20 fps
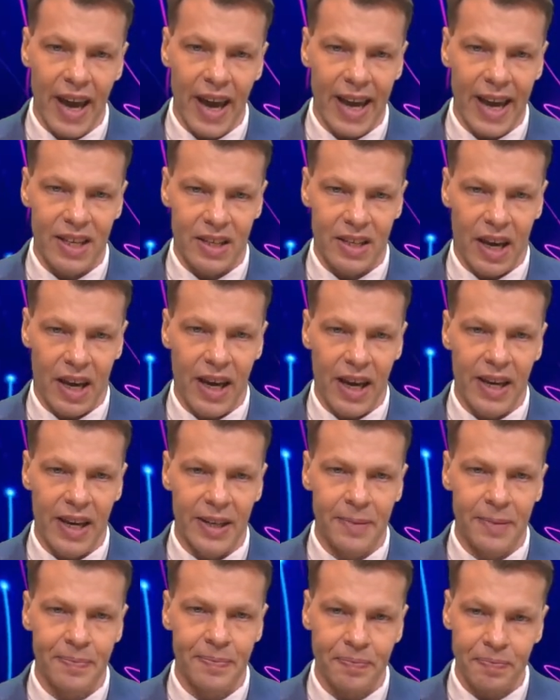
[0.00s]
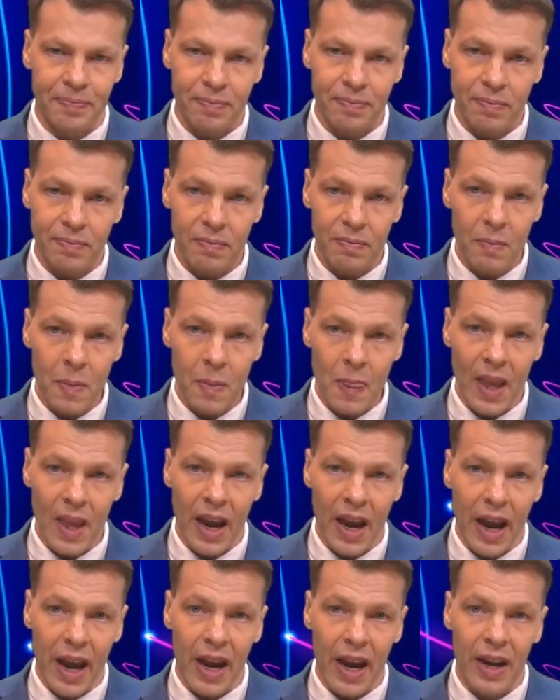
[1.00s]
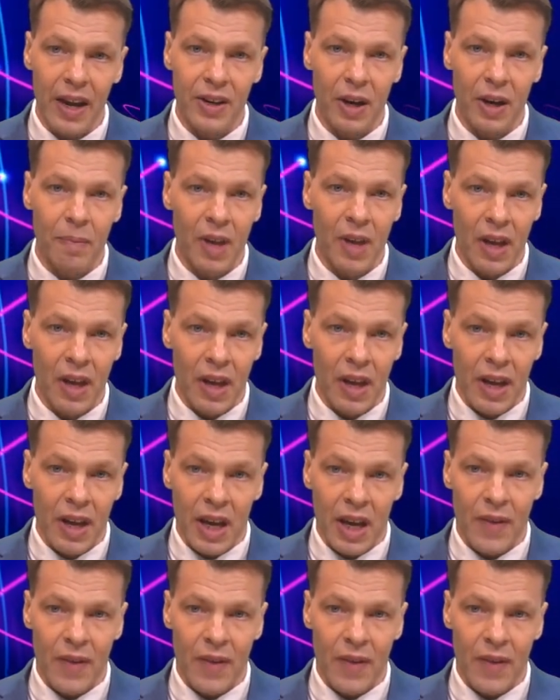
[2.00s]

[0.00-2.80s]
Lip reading: as A. And if